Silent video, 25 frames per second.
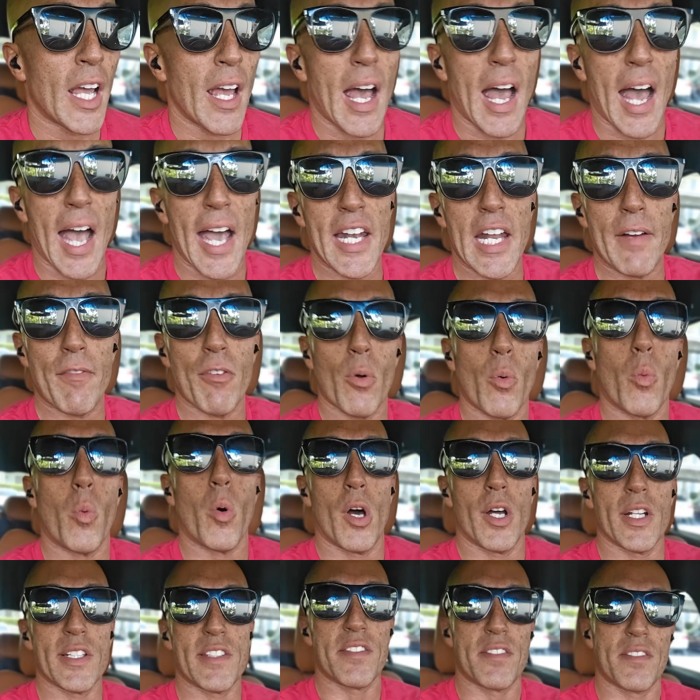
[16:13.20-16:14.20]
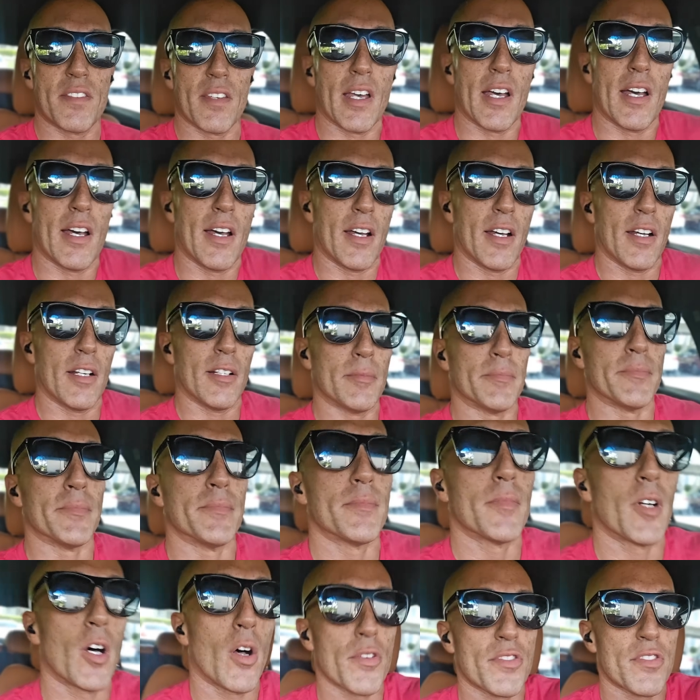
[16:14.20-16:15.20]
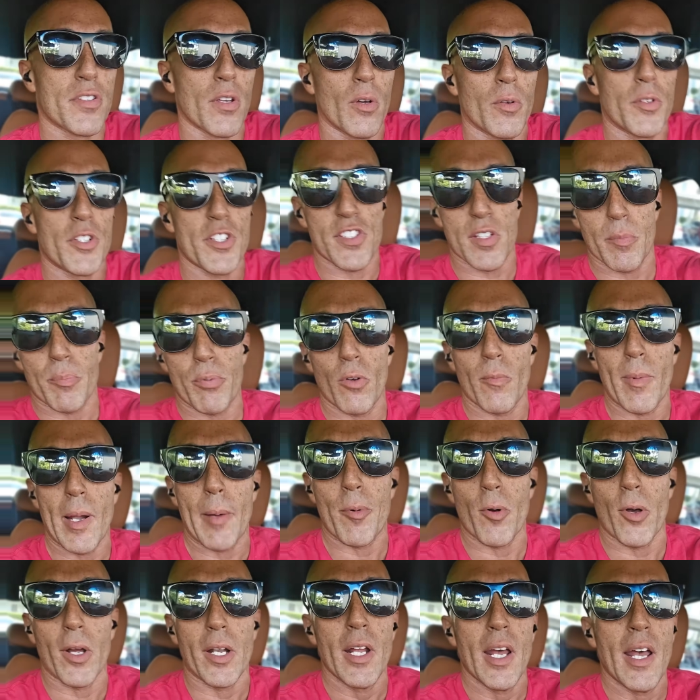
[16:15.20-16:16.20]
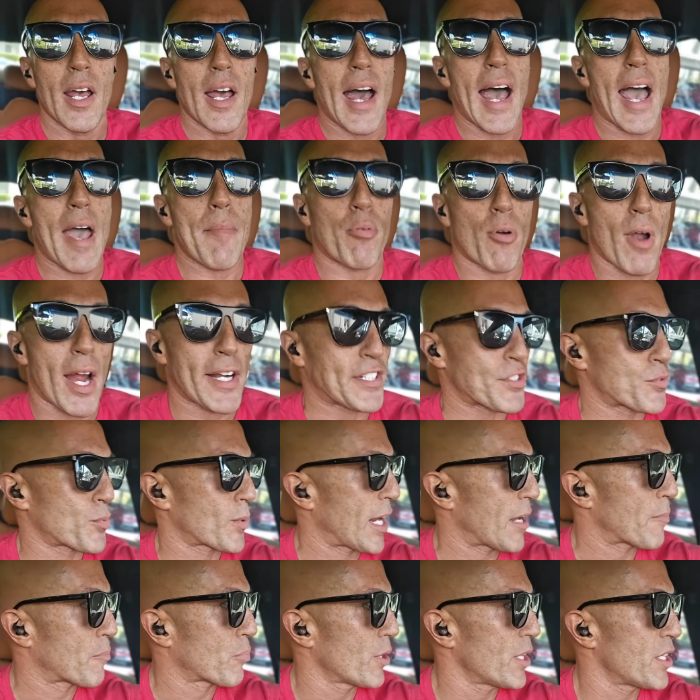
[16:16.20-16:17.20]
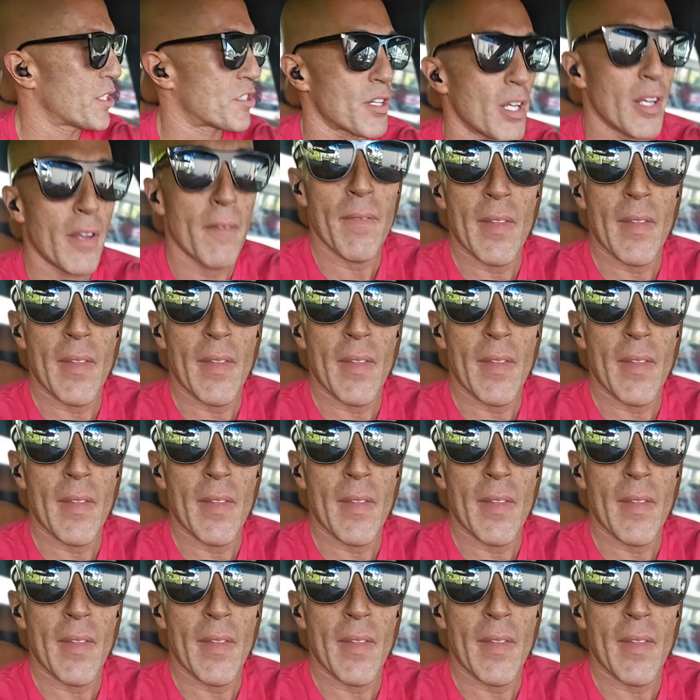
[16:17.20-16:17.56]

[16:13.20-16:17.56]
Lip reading: I never once, also just to prove my point, I practice what I preach.